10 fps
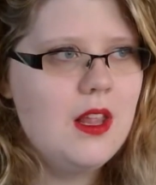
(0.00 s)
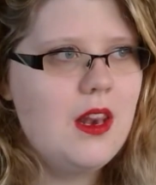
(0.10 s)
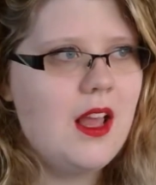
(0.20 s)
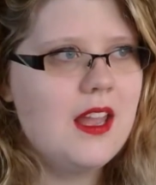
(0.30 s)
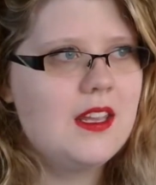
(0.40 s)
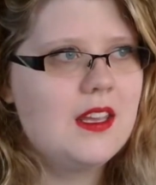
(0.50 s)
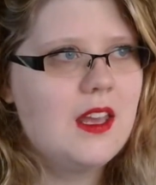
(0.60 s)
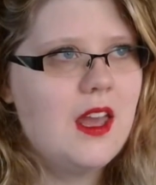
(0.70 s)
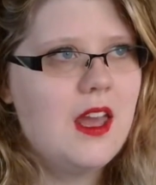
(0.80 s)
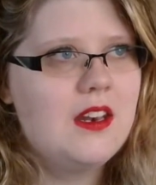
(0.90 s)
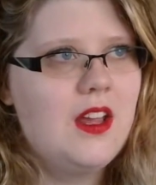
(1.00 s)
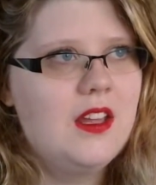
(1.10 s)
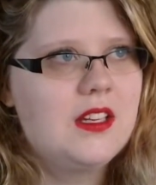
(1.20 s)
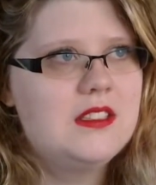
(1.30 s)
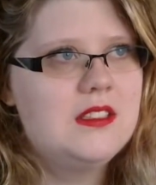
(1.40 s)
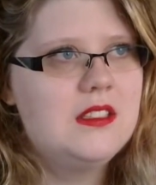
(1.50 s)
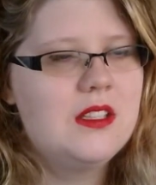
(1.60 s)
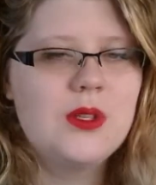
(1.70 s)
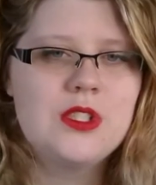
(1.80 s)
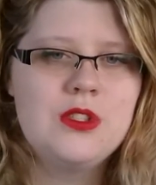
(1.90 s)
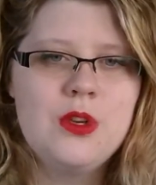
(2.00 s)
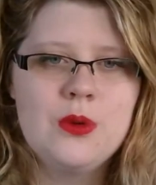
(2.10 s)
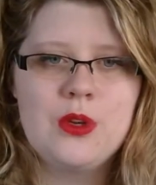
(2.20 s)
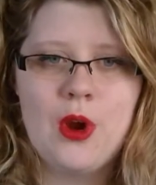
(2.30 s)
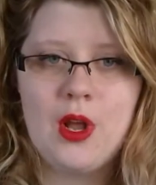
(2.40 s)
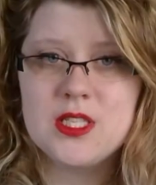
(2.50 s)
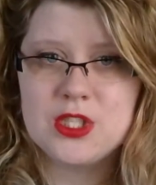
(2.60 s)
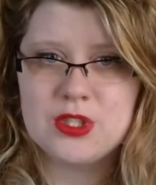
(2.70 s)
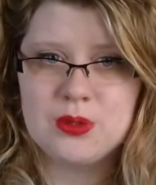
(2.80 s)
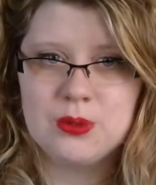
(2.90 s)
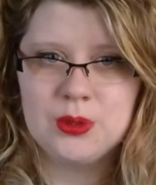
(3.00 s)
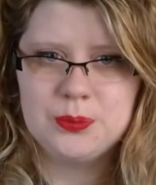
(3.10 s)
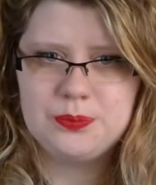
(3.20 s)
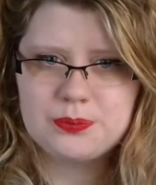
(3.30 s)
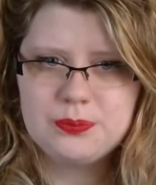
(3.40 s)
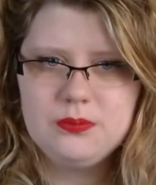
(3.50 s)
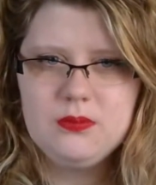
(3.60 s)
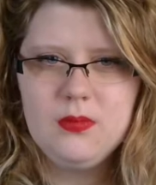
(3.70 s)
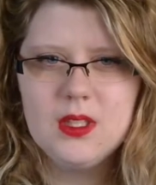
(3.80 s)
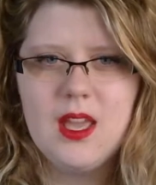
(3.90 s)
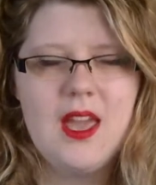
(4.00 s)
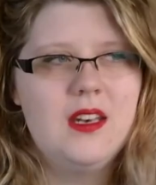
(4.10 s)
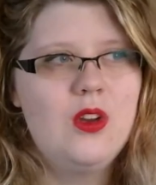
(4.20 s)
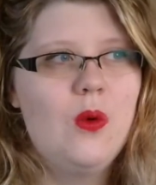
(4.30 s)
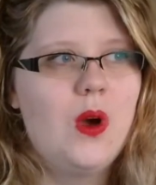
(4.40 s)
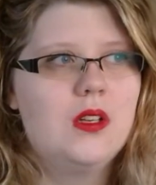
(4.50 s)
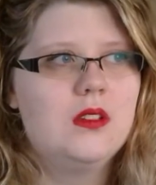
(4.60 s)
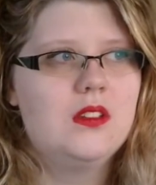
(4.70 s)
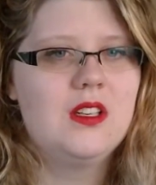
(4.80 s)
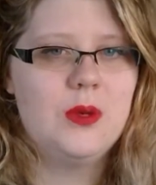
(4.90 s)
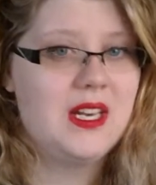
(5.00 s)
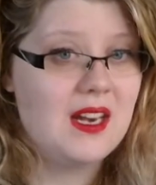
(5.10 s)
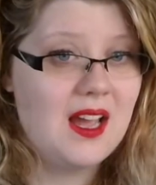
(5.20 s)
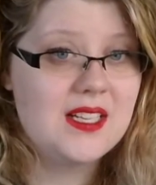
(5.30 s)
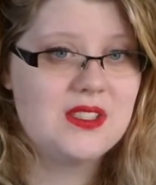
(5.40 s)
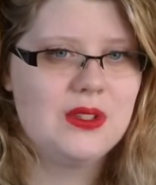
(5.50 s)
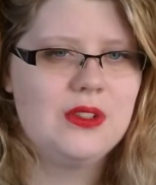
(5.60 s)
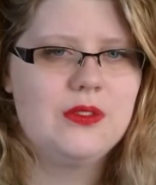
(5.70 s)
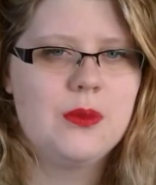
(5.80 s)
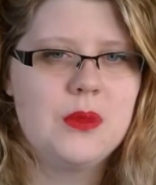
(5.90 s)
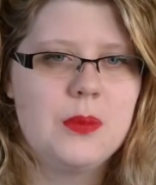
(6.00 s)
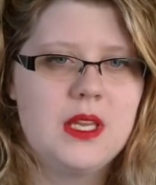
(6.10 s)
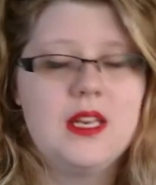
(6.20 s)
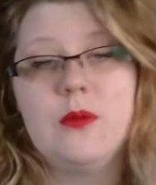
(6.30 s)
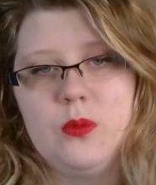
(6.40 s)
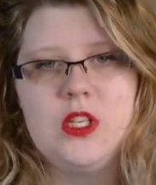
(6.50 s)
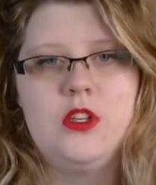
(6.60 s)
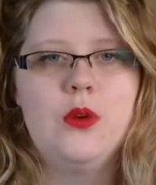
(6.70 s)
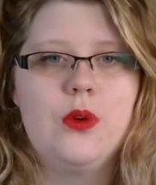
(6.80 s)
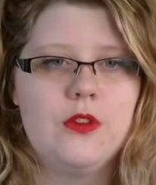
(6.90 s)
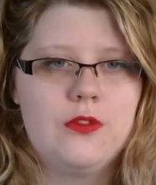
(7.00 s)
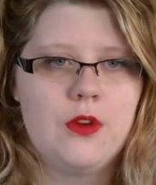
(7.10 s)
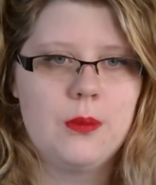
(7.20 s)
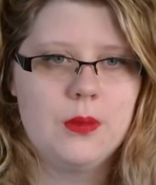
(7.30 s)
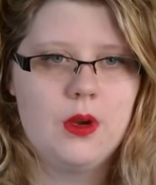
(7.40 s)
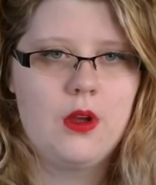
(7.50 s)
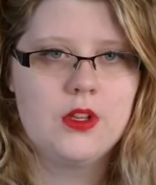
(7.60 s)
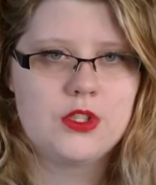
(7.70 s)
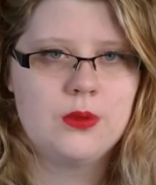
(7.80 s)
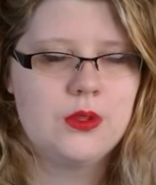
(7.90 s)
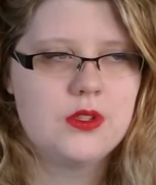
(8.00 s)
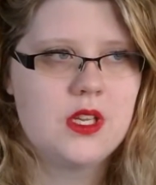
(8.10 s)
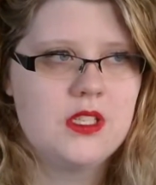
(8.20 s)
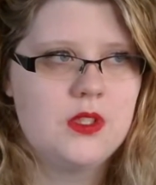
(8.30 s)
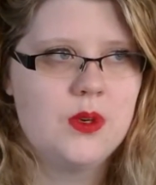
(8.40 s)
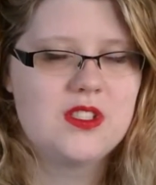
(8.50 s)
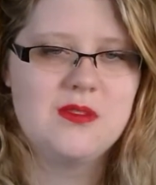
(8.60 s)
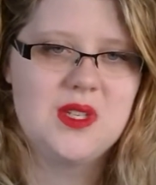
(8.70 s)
Like, there was a new girl in school, and no one really liked her from the beginning. We knew her from other schools, and she wasn't